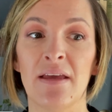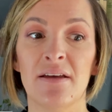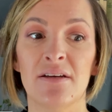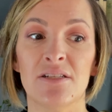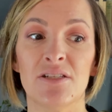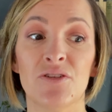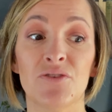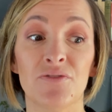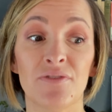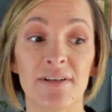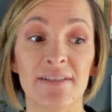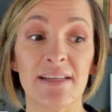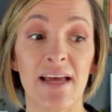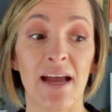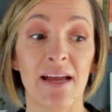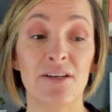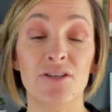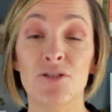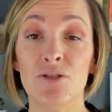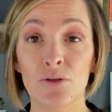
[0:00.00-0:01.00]
So first,
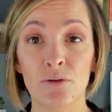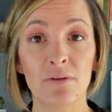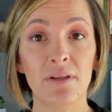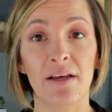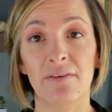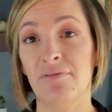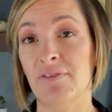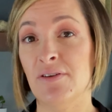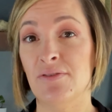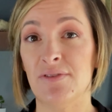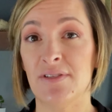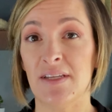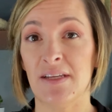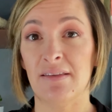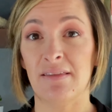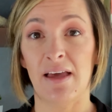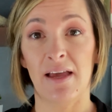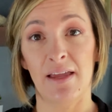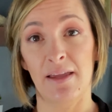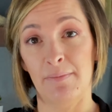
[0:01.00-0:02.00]
I do love using
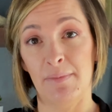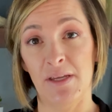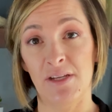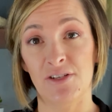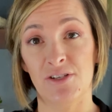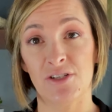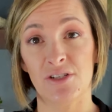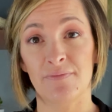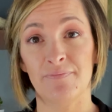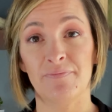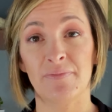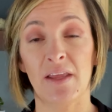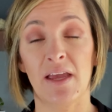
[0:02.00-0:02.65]
that image.